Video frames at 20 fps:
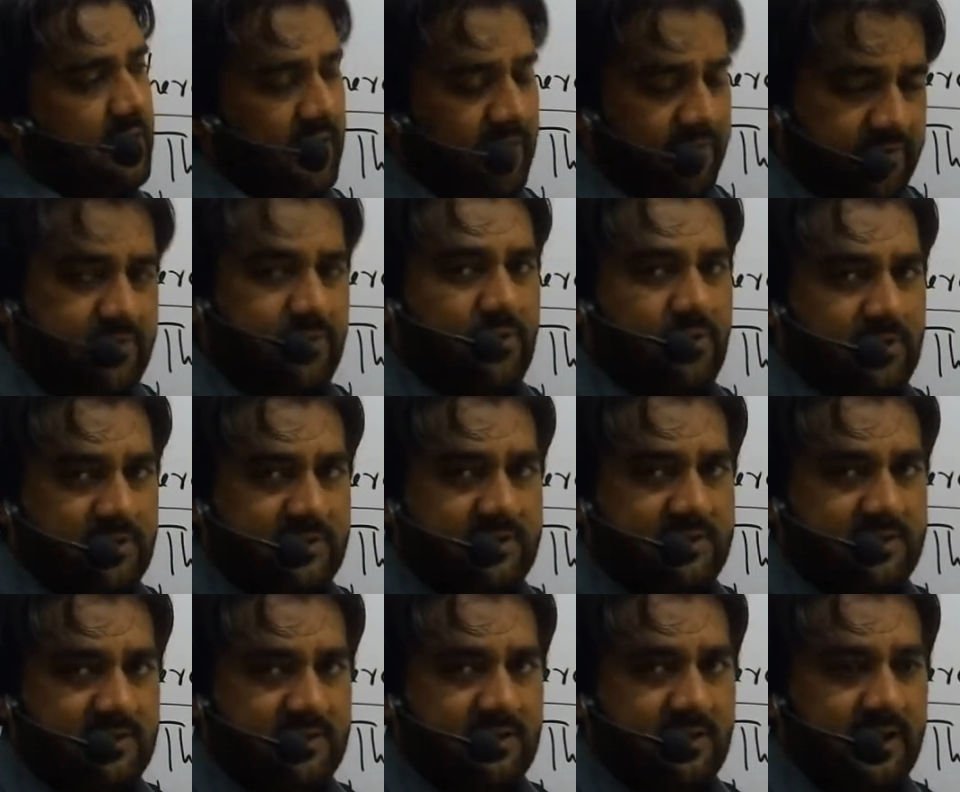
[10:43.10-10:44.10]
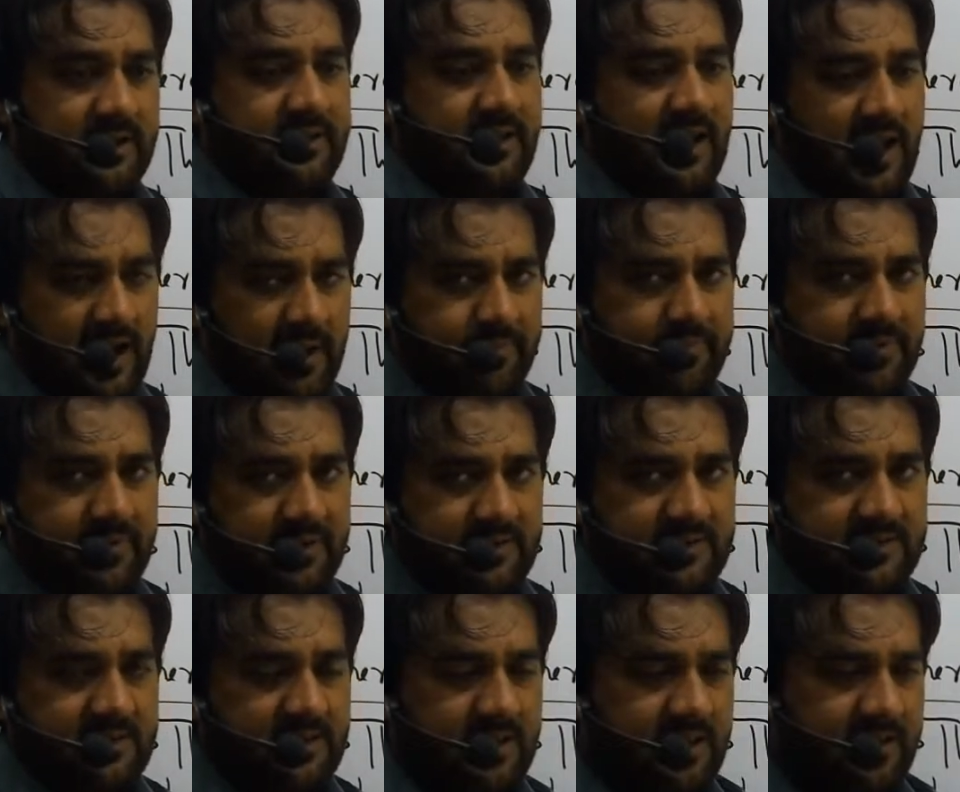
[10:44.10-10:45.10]
of course it
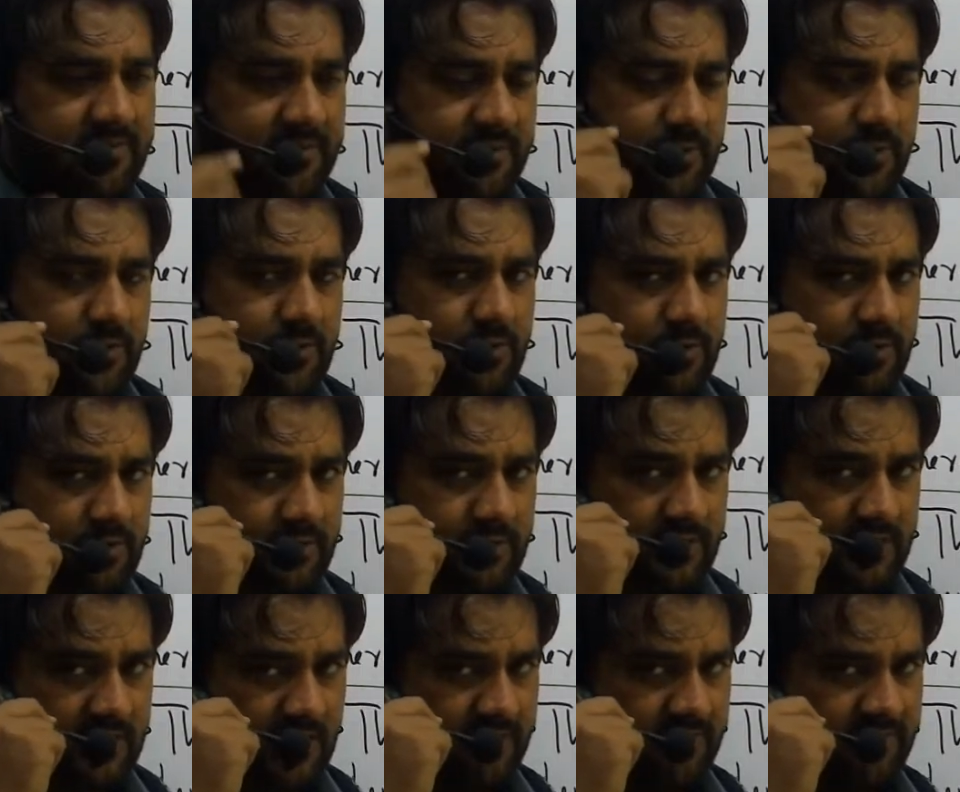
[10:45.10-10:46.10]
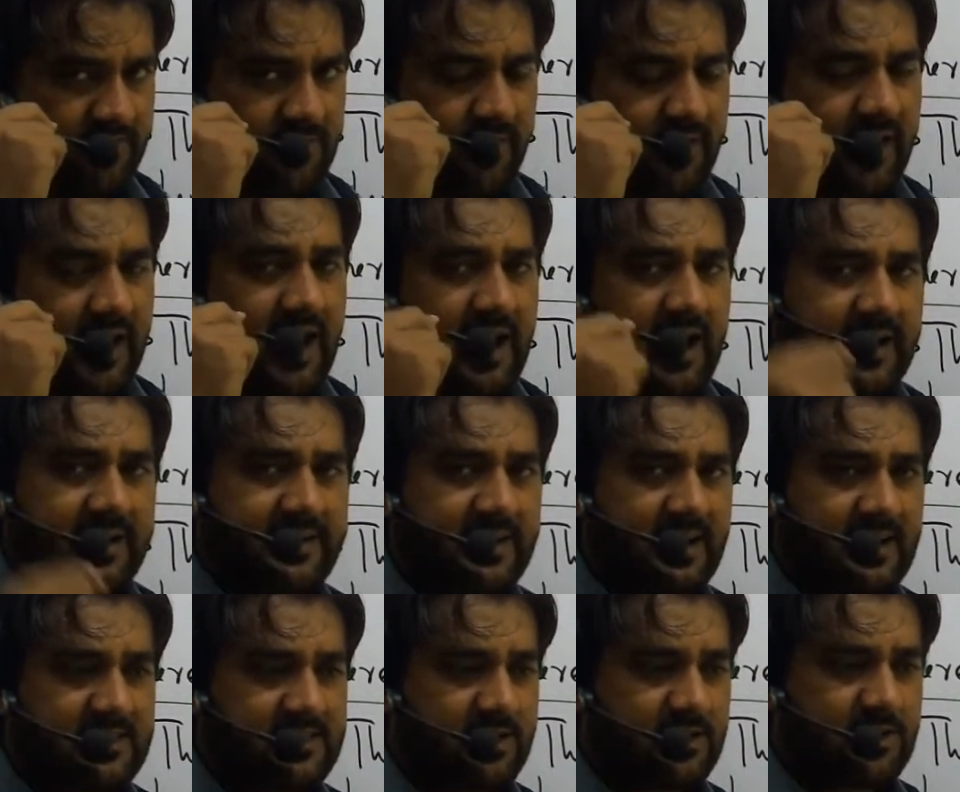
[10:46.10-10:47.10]
happens. If you give your
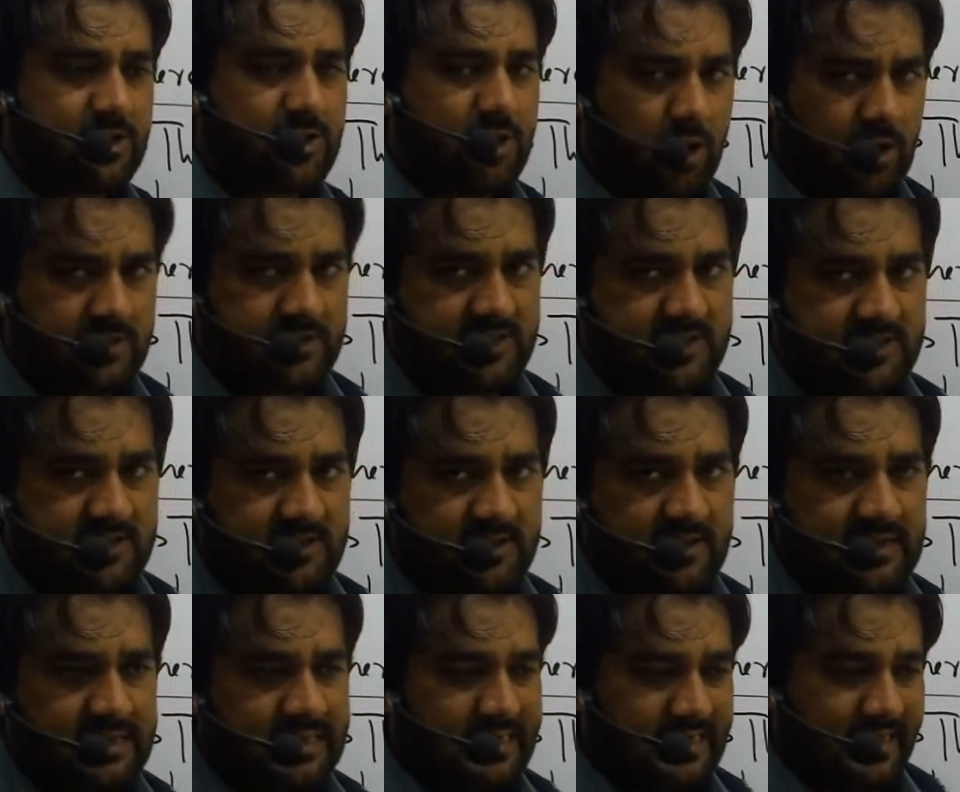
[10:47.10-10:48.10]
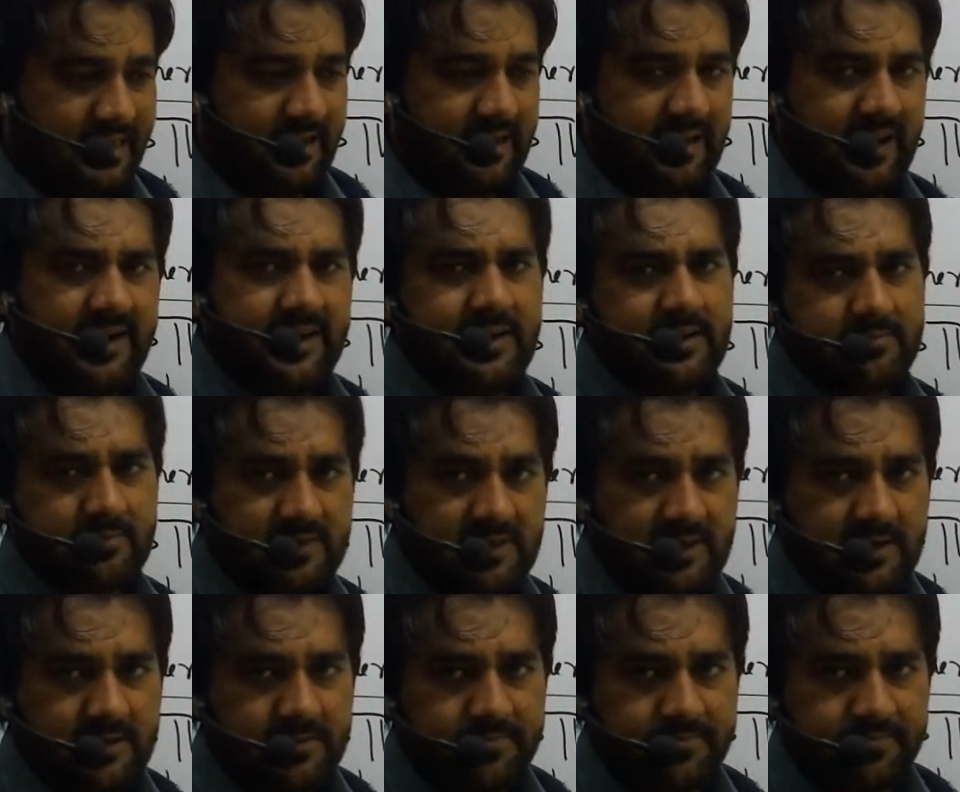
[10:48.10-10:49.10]
ideas or thoughts
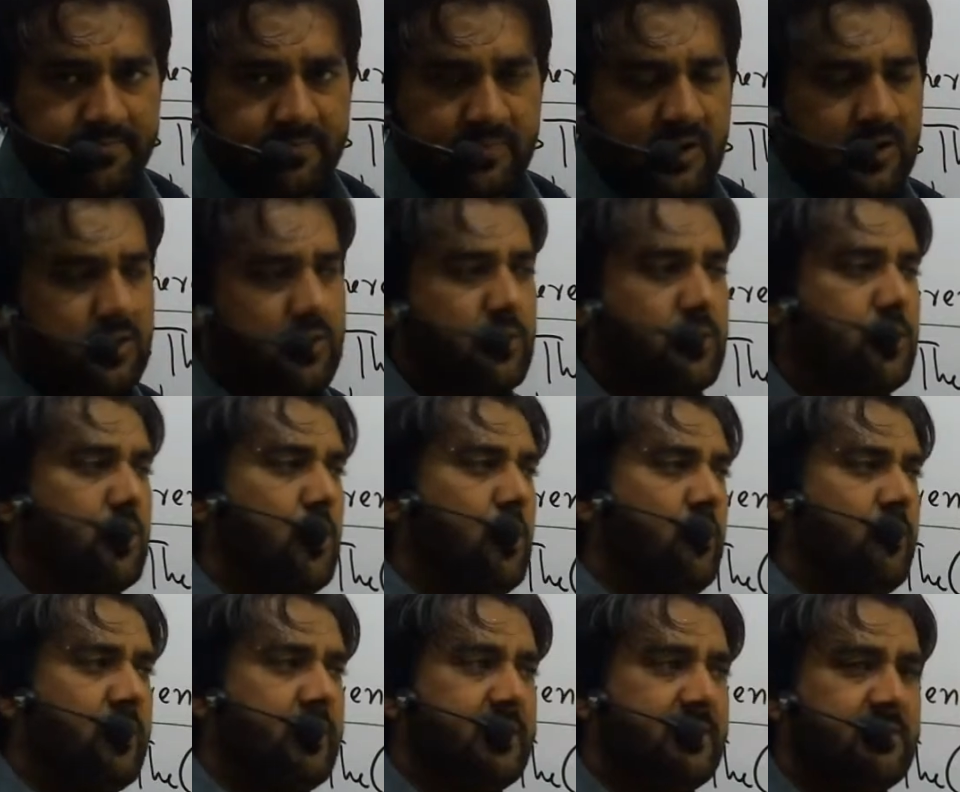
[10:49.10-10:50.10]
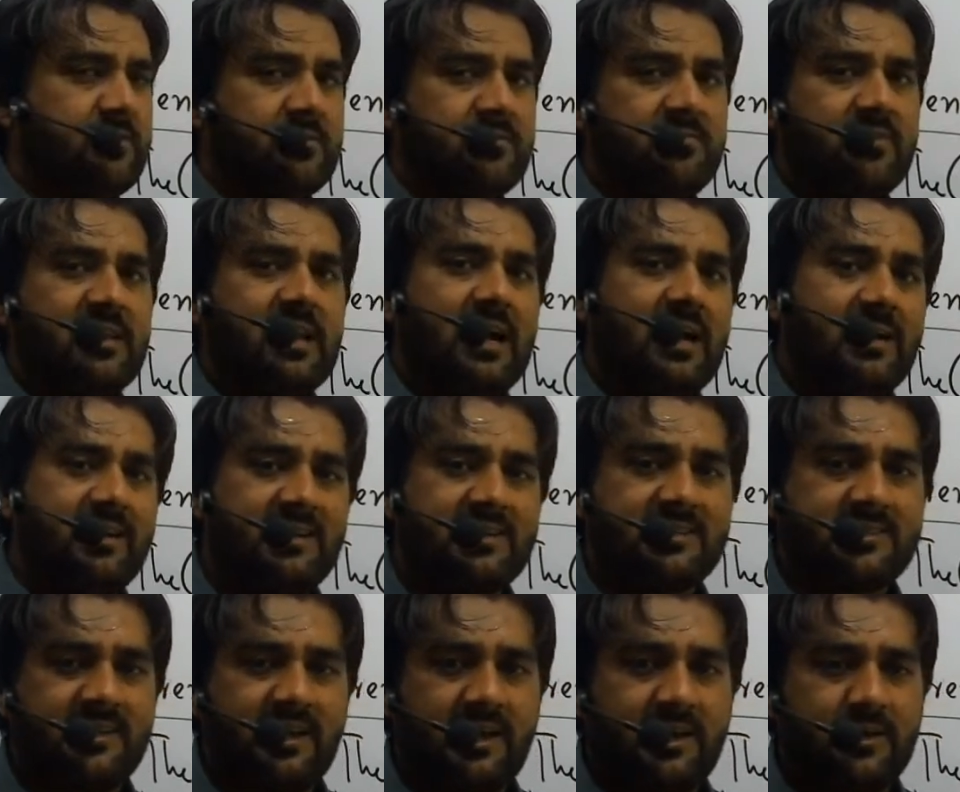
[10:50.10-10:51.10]
randomly, no one will
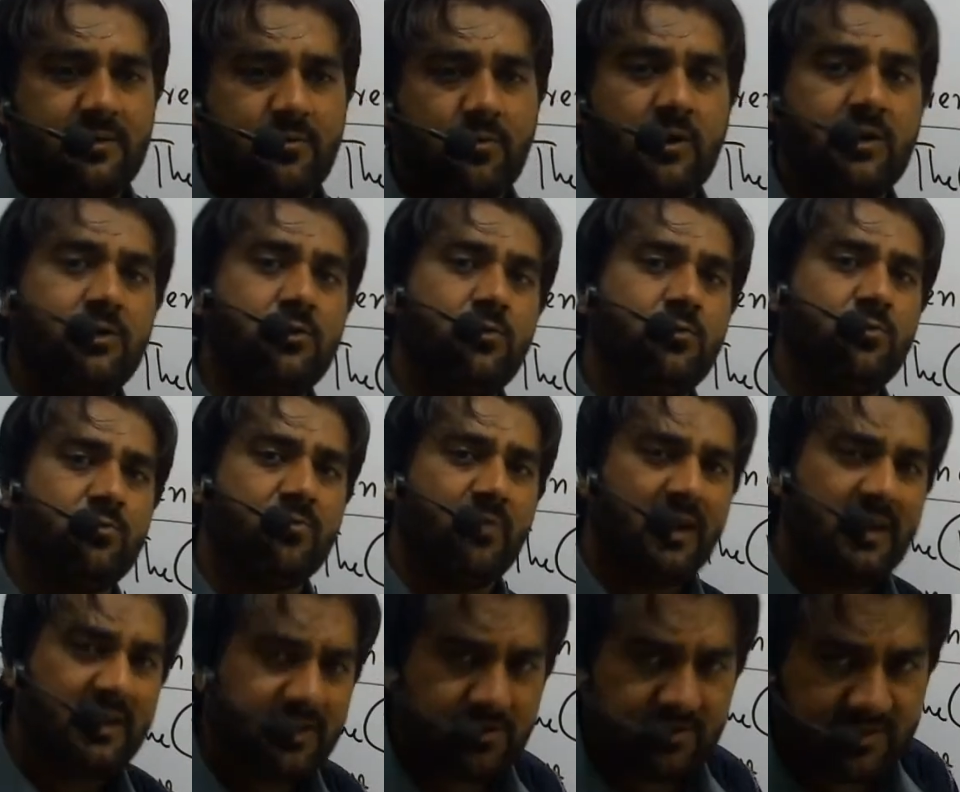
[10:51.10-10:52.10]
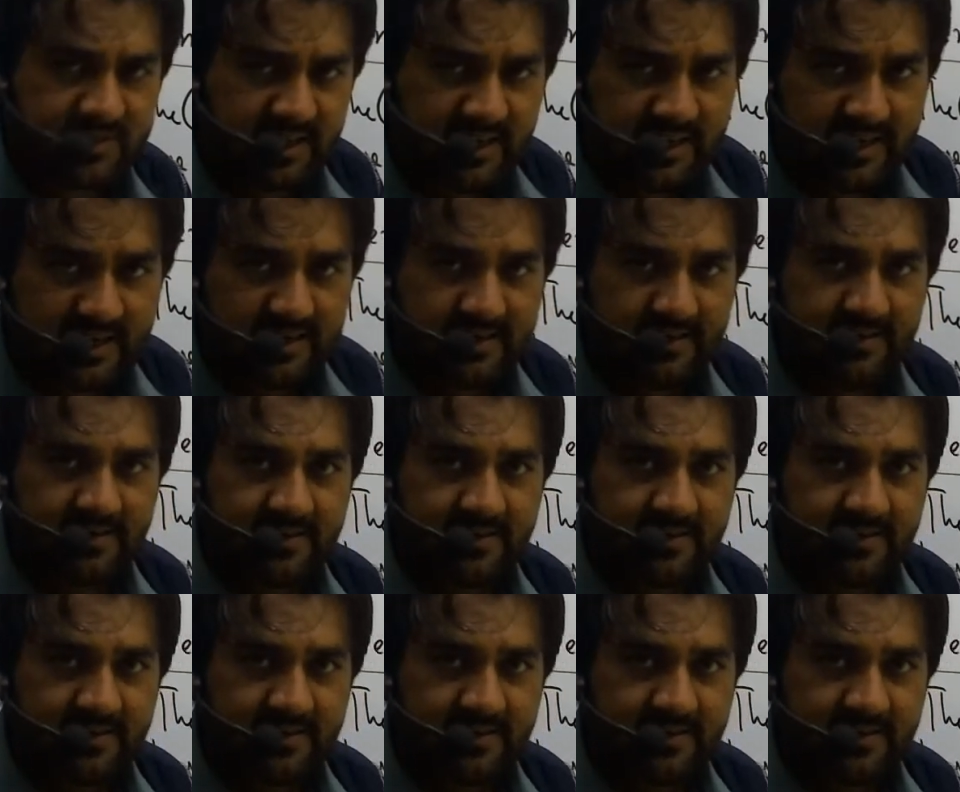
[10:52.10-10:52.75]
understand what you want to say,